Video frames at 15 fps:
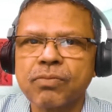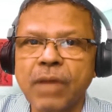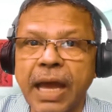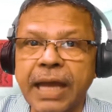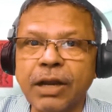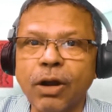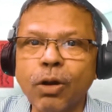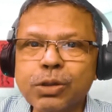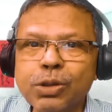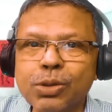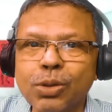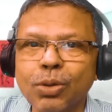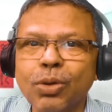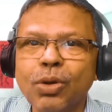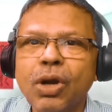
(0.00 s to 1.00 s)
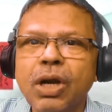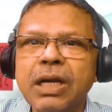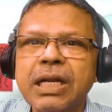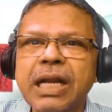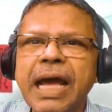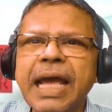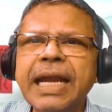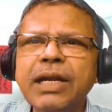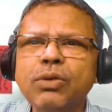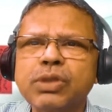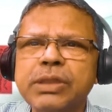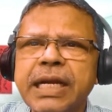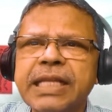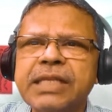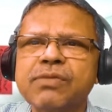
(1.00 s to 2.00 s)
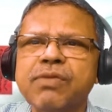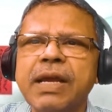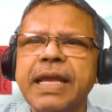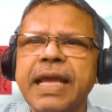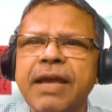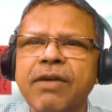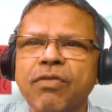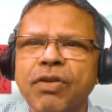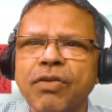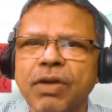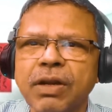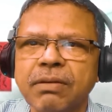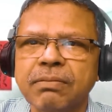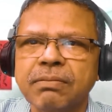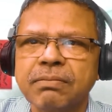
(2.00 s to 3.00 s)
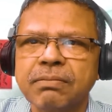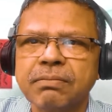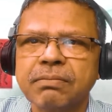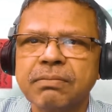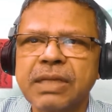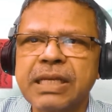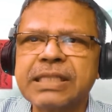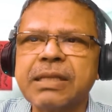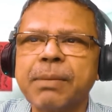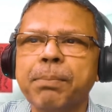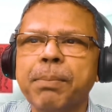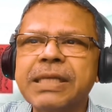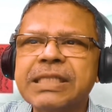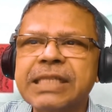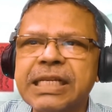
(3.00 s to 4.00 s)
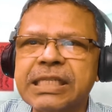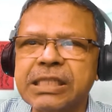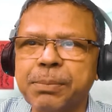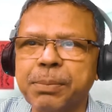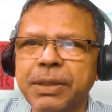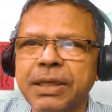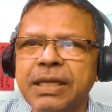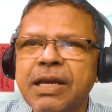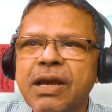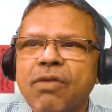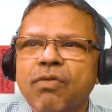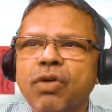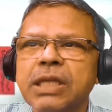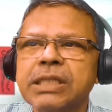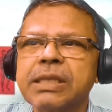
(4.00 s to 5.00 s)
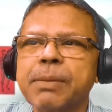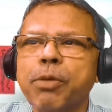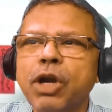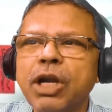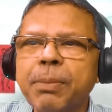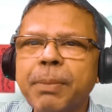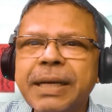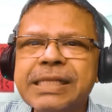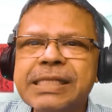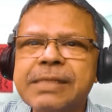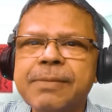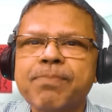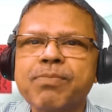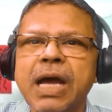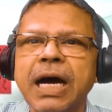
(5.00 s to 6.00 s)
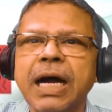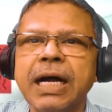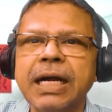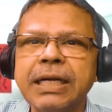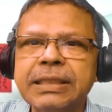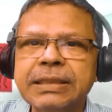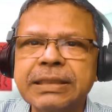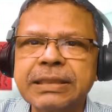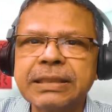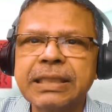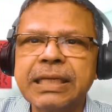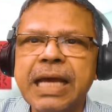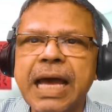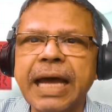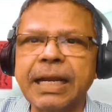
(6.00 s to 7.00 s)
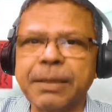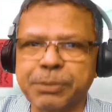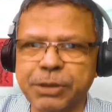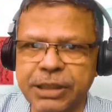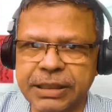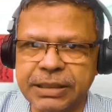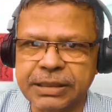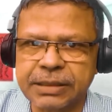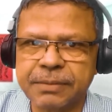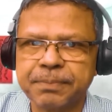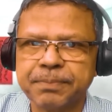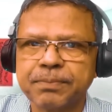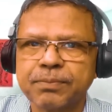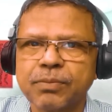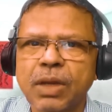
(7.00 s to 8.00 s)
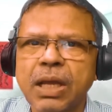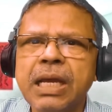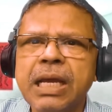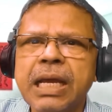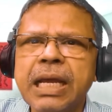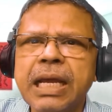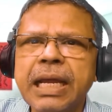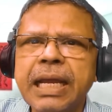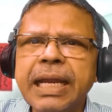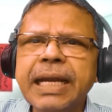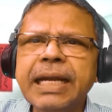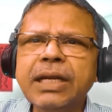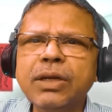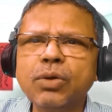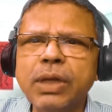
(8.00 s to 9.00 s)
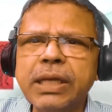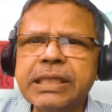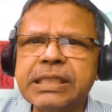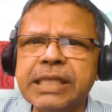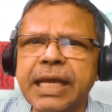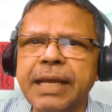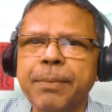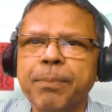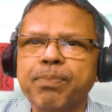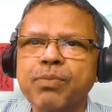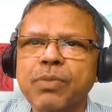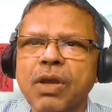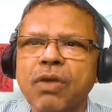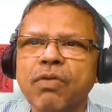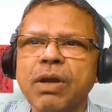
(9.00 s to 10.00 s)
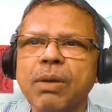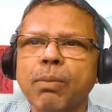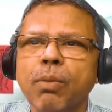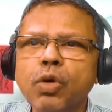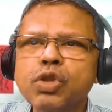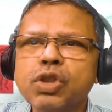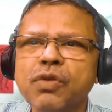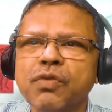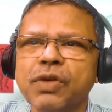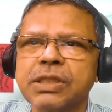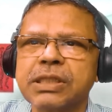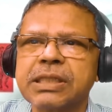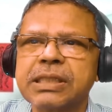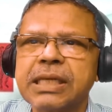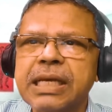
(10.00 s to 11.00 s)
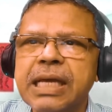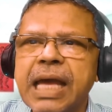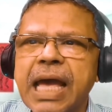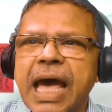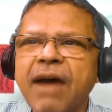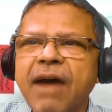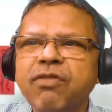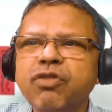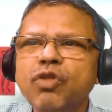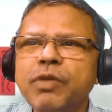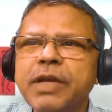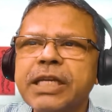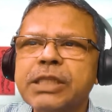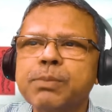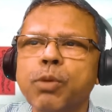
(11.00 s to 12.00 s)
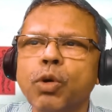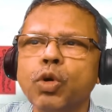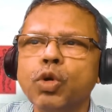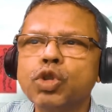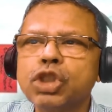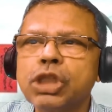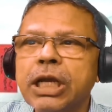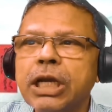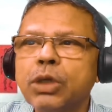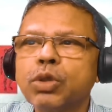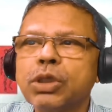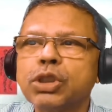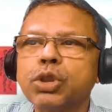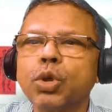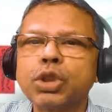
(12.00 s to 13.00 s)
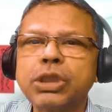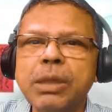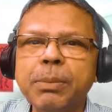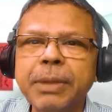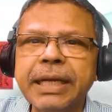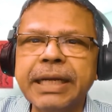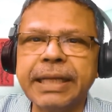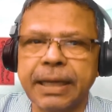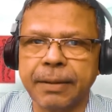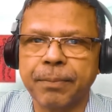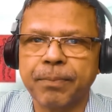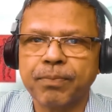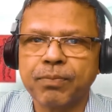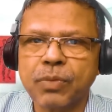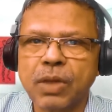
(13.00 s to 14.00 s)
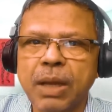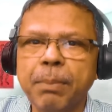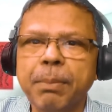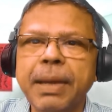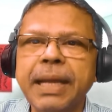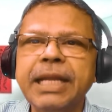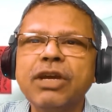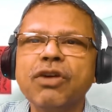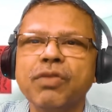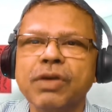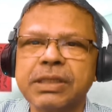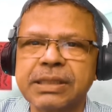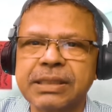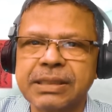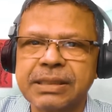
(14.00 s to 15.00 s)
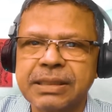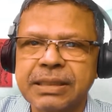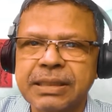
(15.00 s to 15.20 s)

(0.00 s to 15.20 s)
And also, trying to satisfy everyone is the best recipe for disappointments, hurts, and upsets. In today's time, where most of us have to be exposed to the social media, many of us